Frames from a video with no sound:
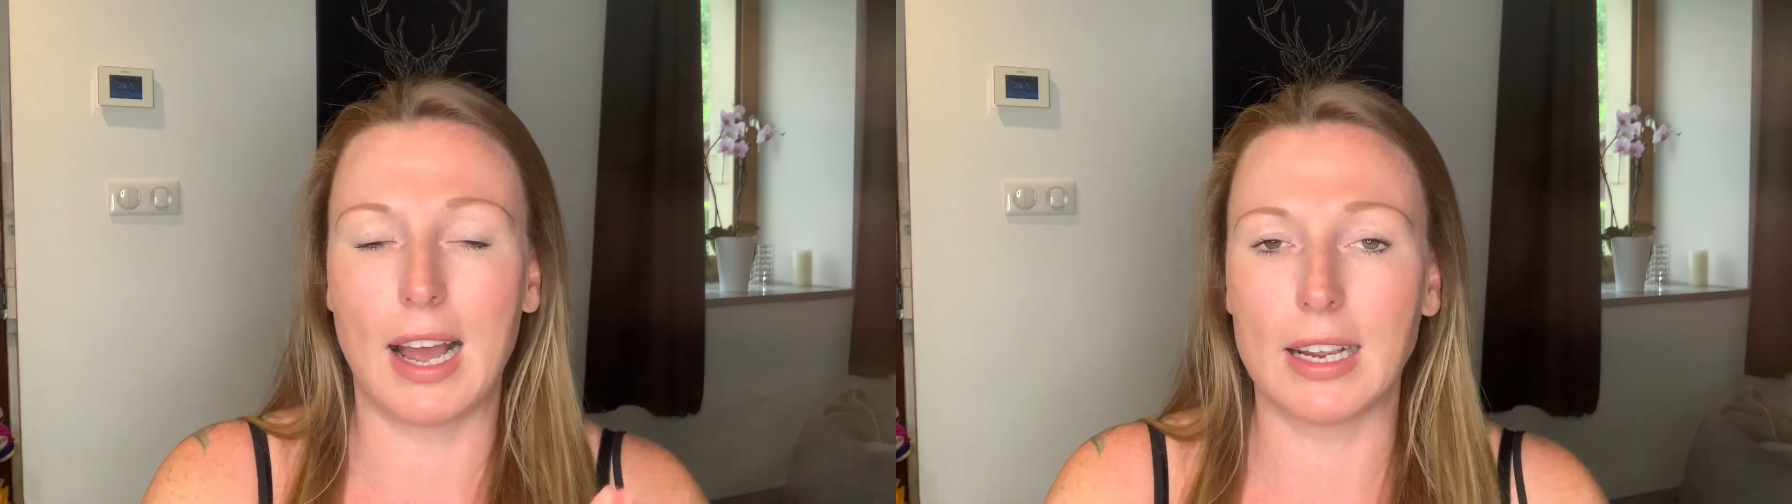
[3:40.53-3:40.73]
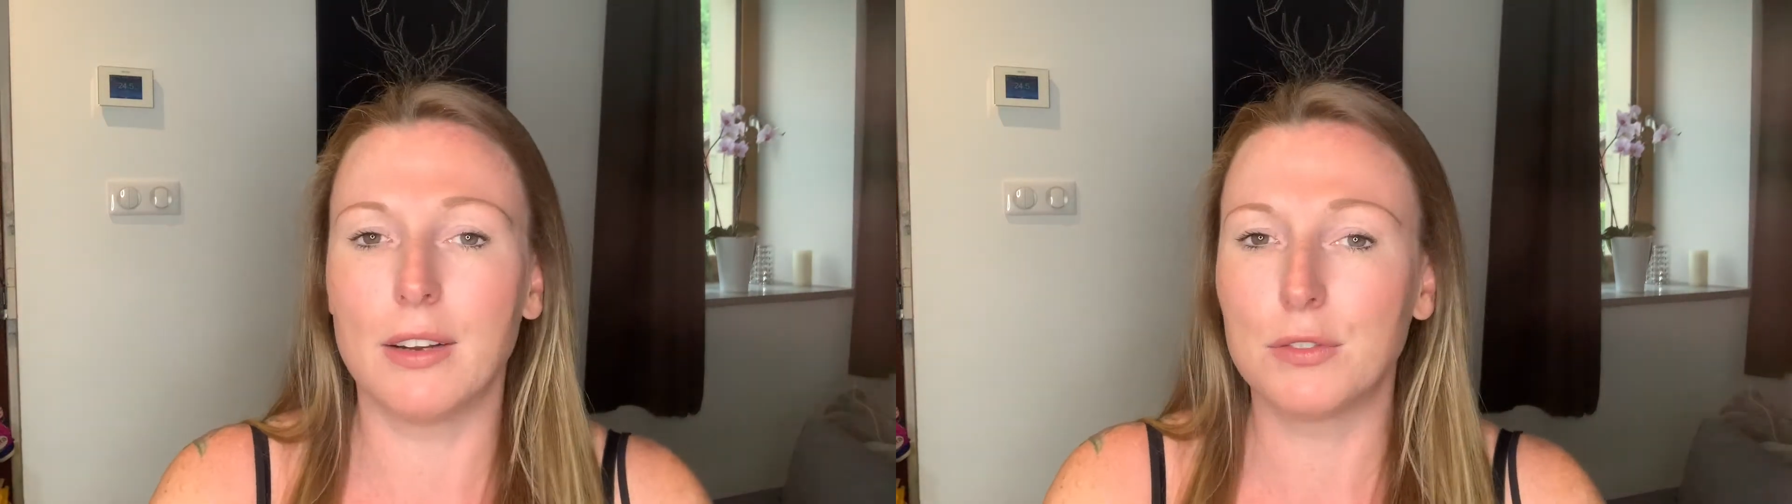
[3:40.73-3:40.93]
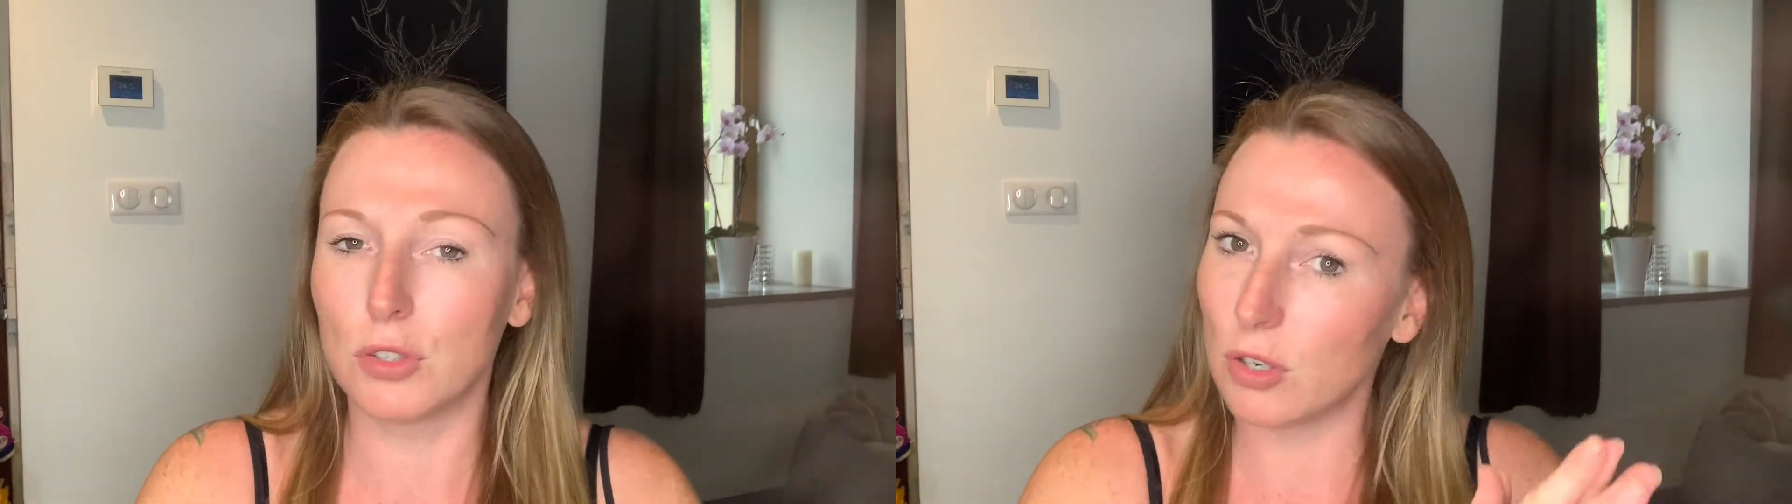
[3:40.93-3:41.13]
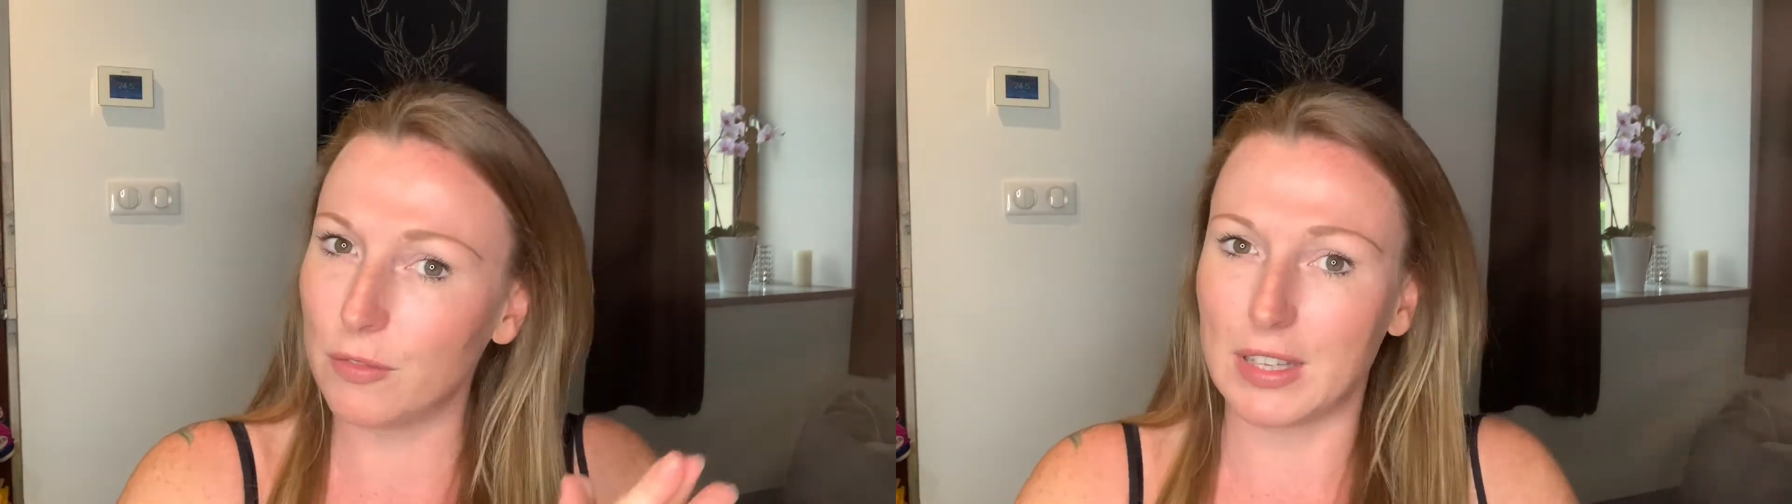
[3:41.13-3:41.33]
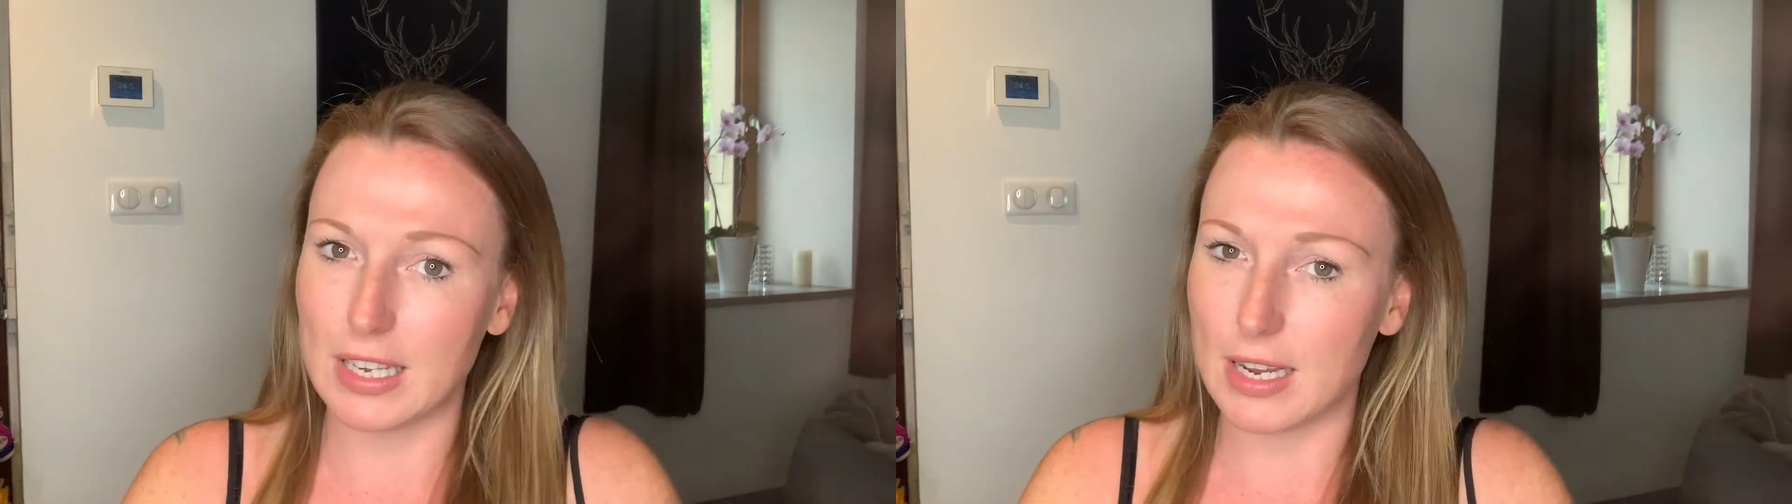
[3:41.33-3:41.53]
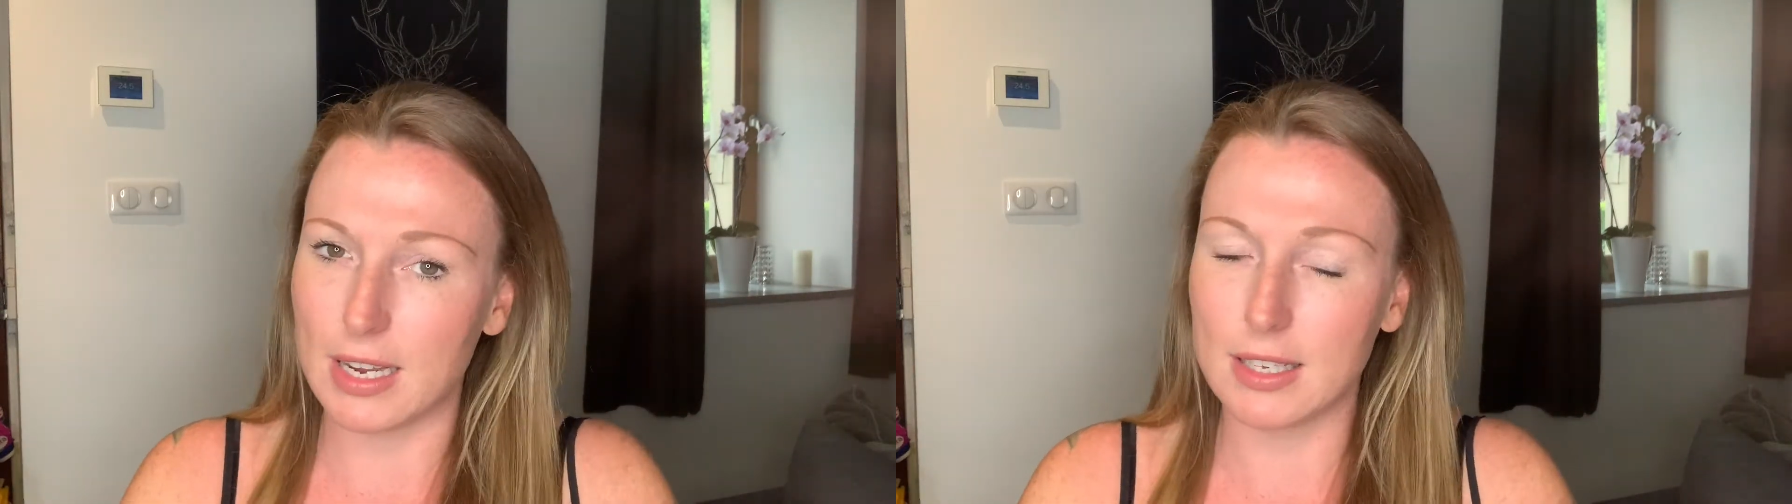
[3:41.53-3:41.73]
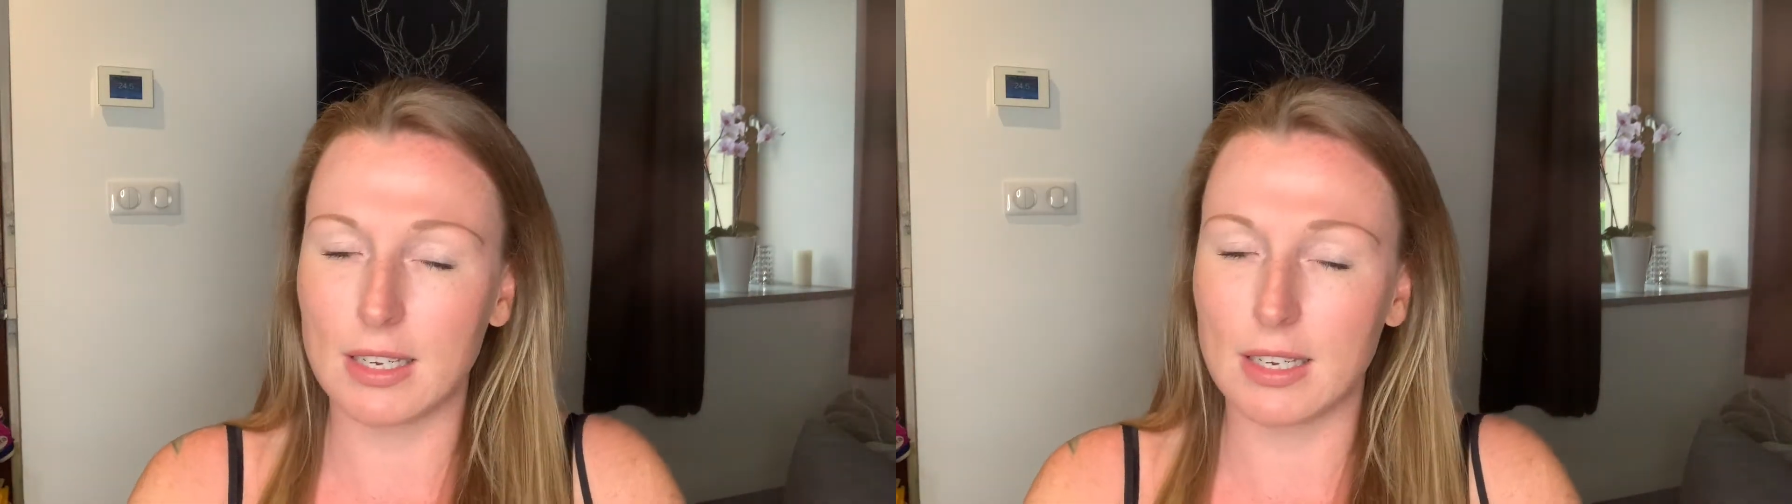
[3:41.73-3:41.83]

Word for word: I have done over the years,